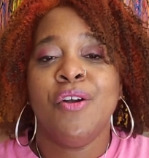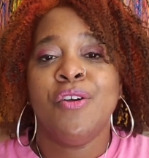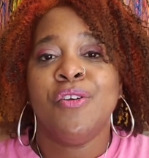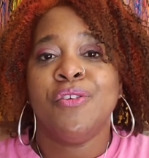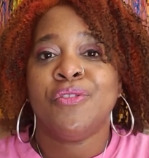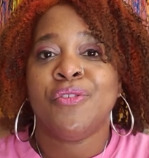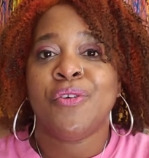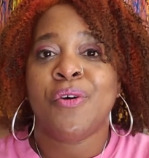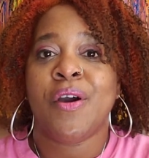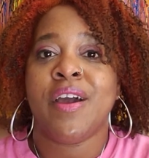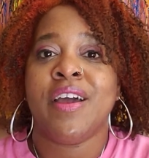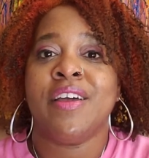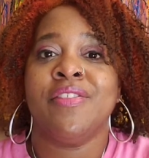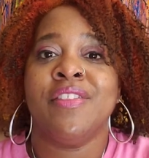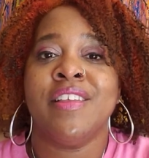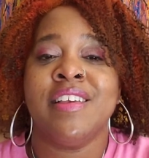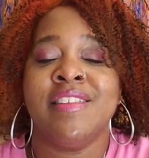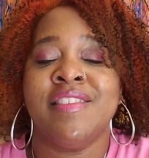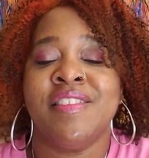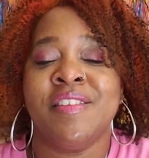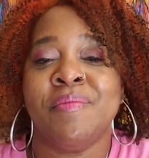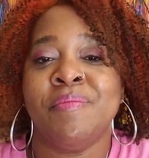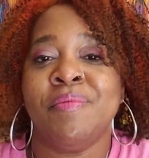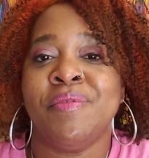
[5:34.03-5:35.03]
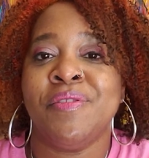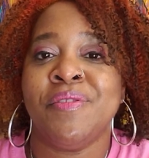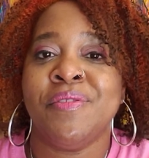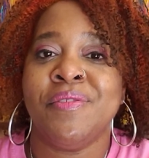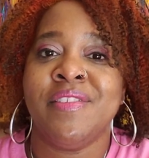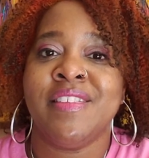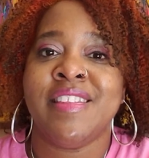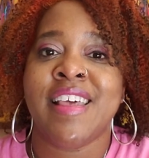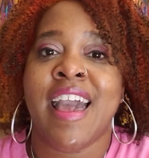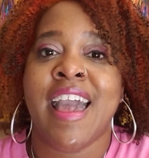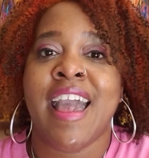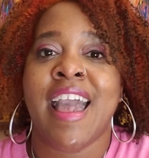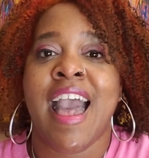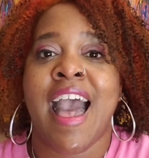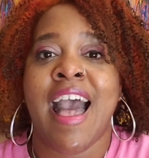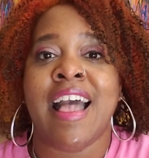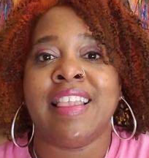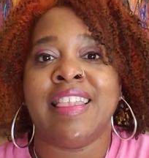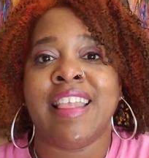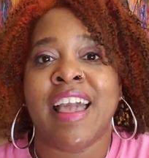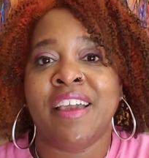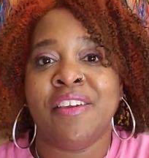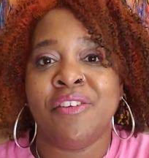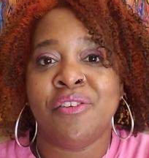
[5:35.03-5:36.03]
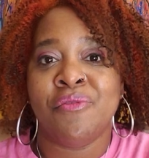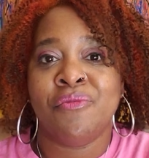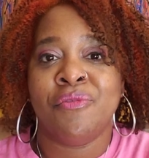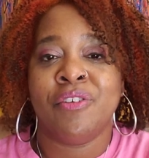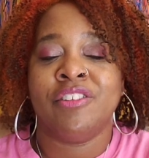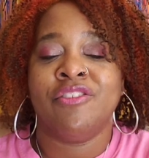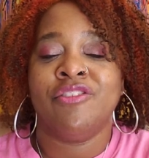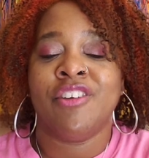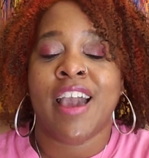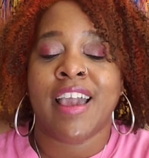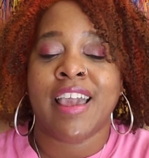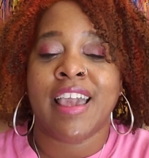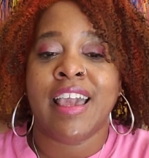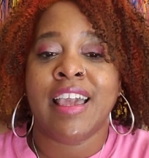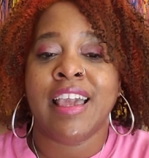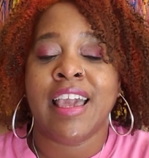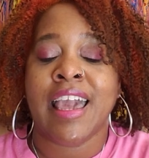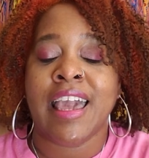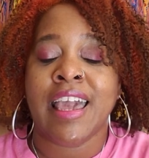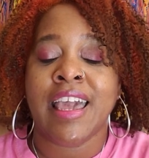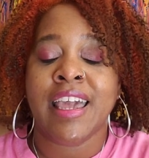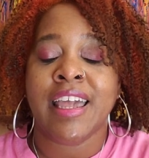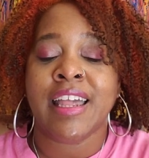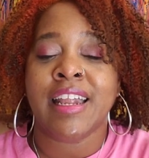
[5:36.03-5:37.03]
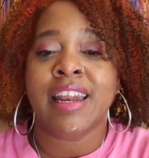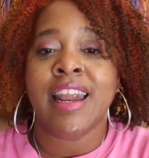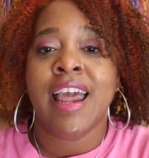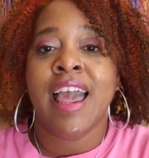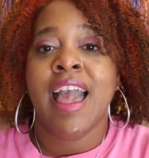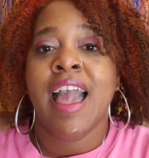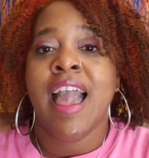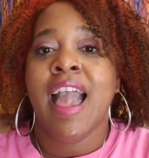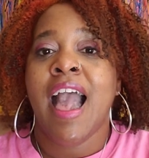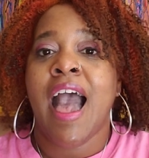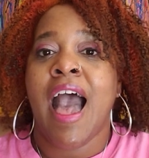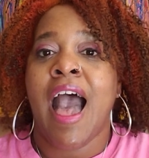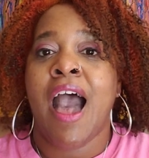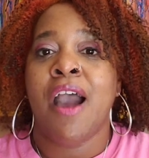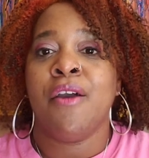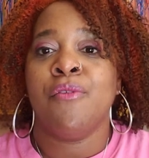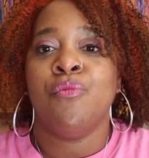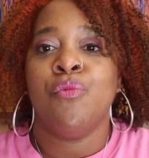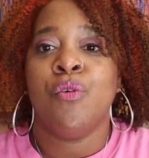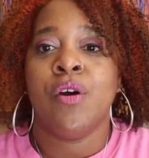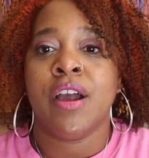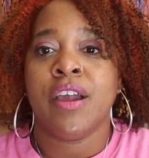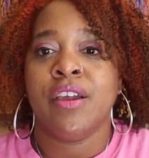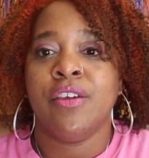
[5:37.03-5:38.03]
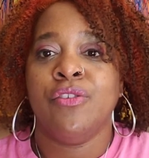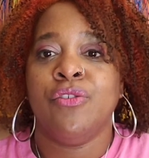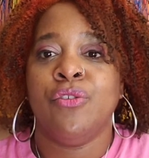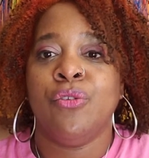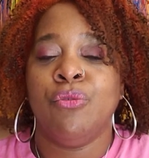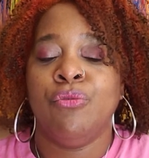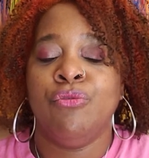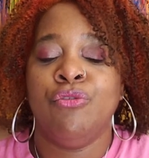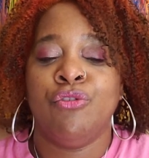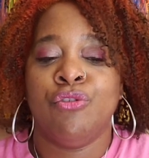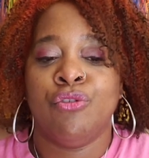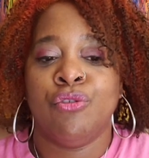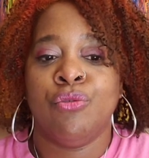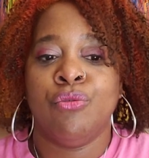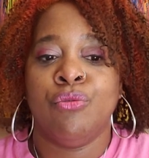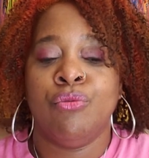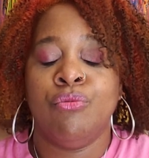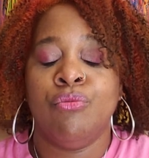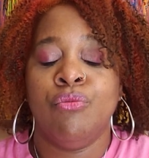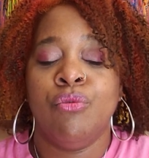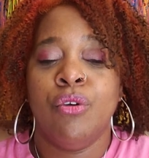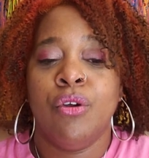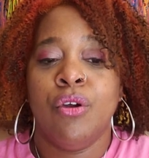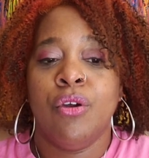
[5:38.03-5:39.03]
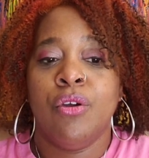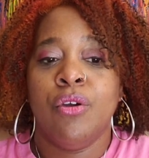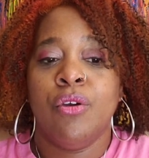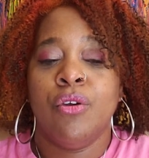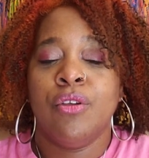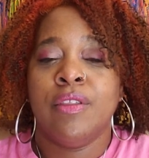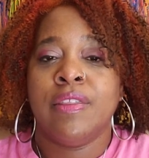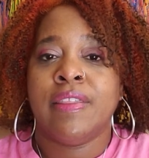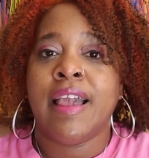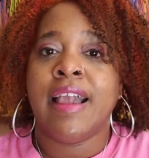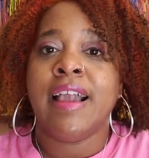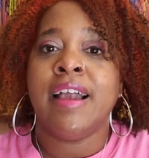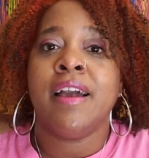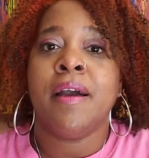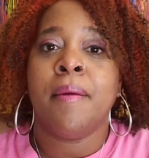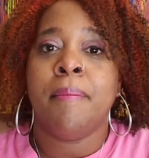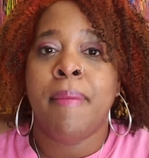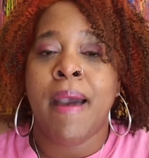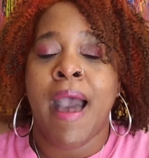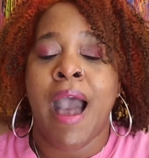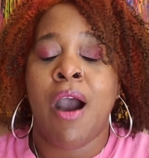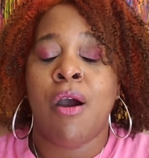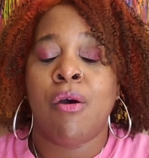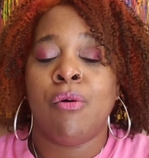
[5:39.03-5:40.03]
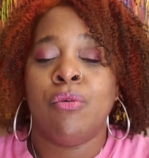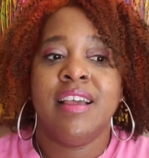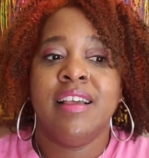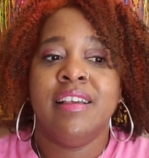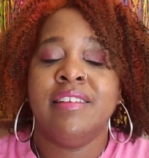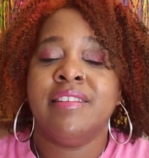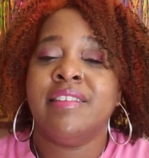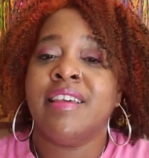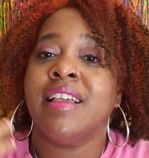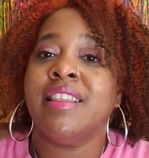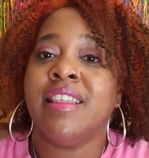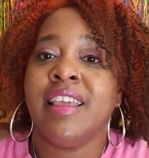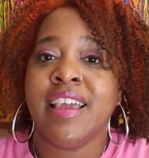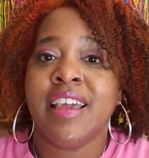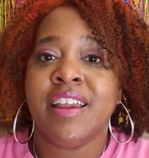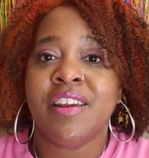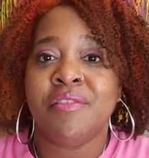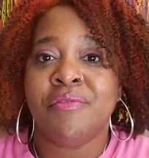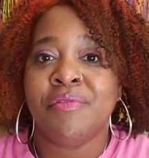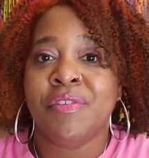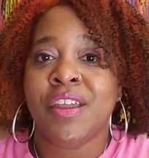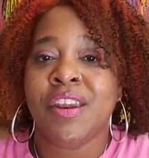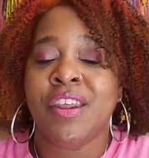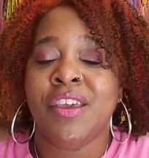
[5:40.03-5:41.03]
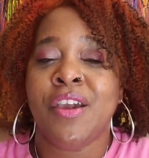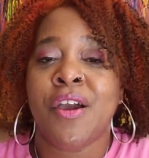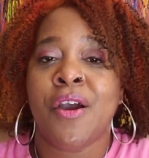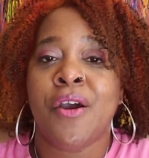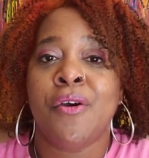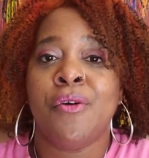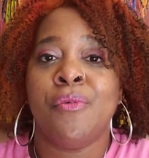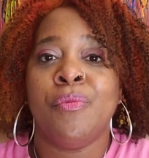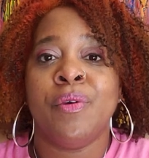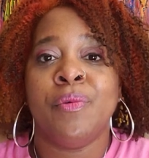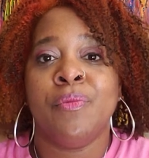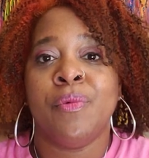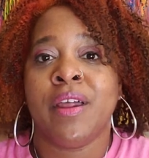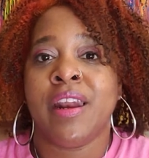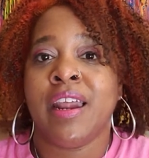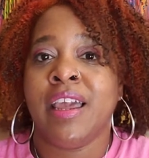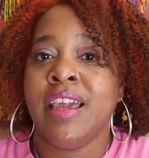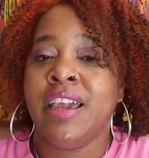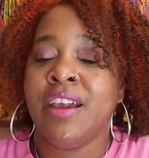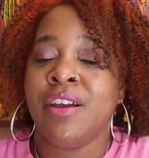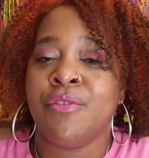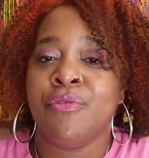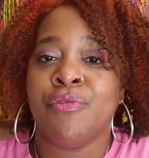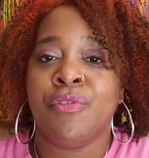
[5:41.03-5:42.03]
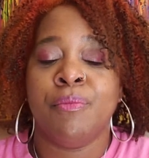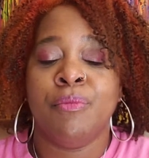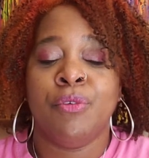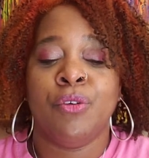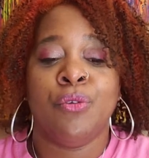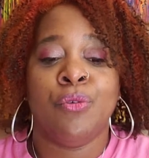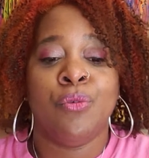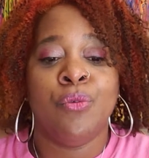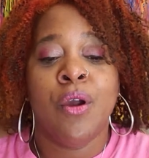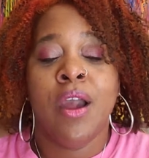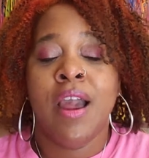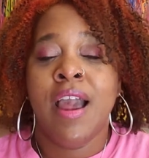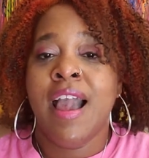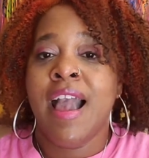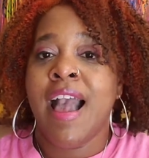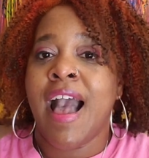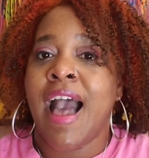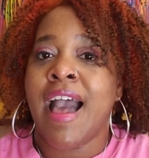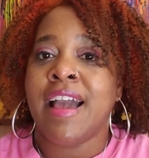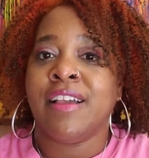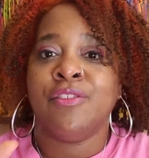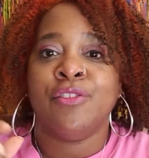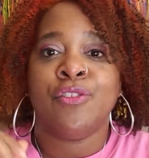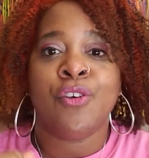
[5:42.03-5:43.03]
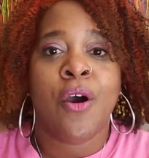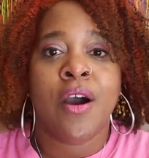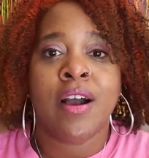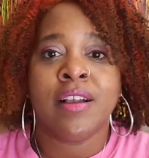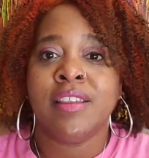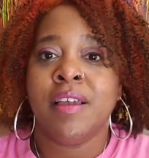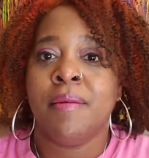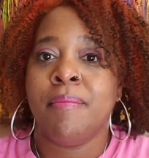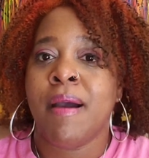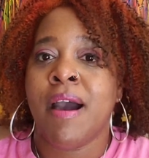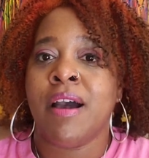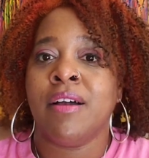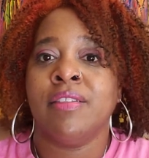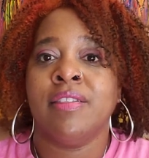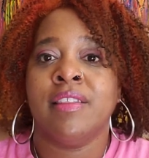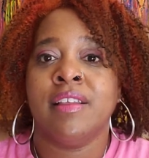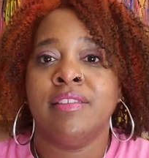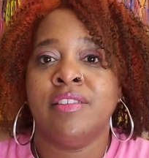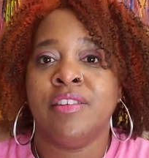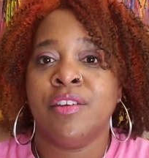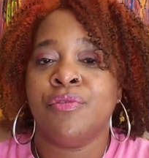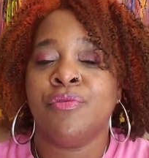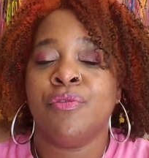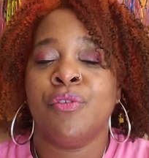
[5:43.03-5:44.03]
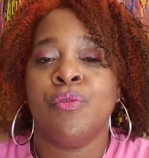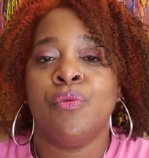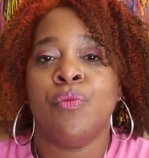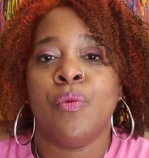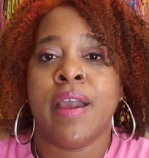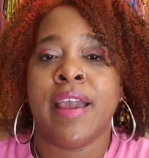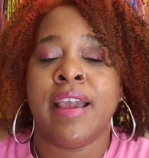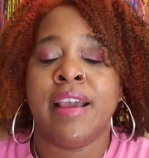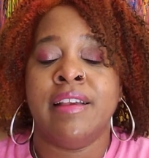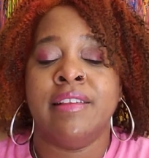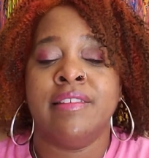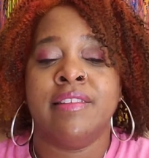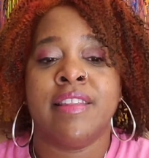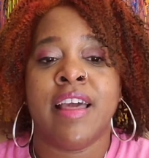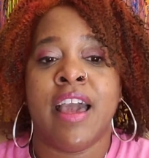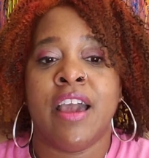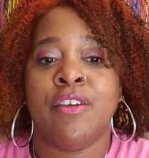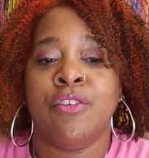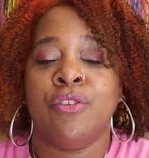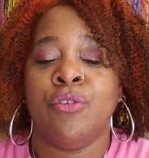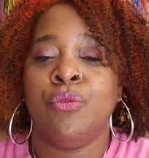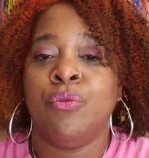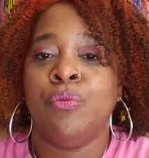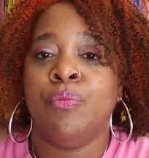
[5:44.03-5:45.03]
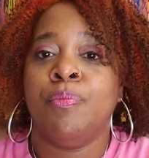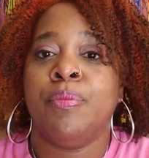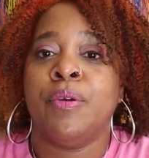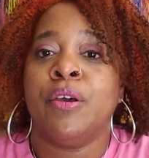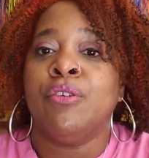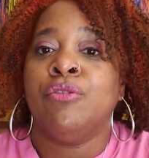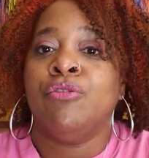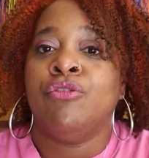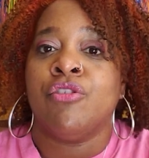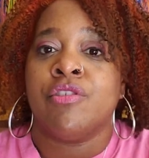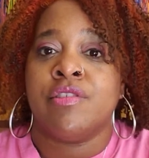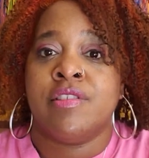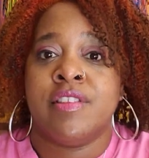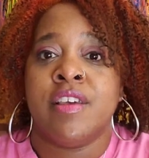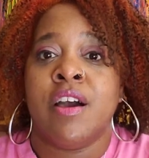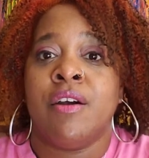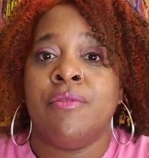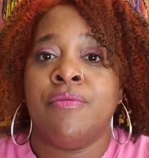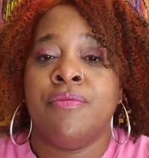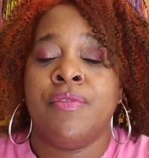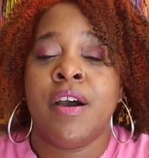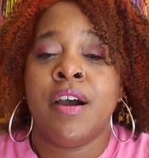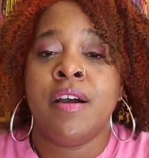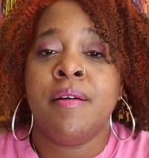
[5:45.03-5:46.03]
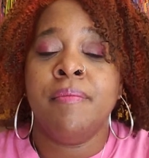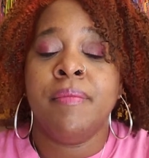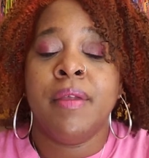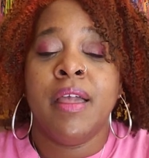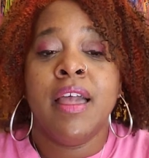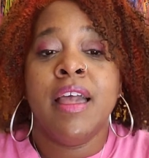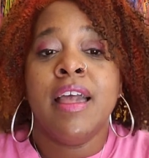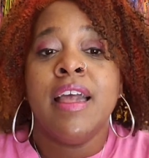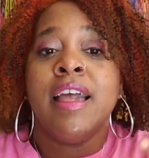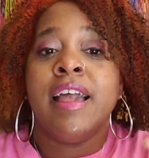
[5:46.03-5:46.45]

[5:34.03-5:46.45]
So, on this Tip Tuesday, I thank you for checking in. I want you to think about sending in a video. We want to hear from you. I talked about the different ways that you build yourself up.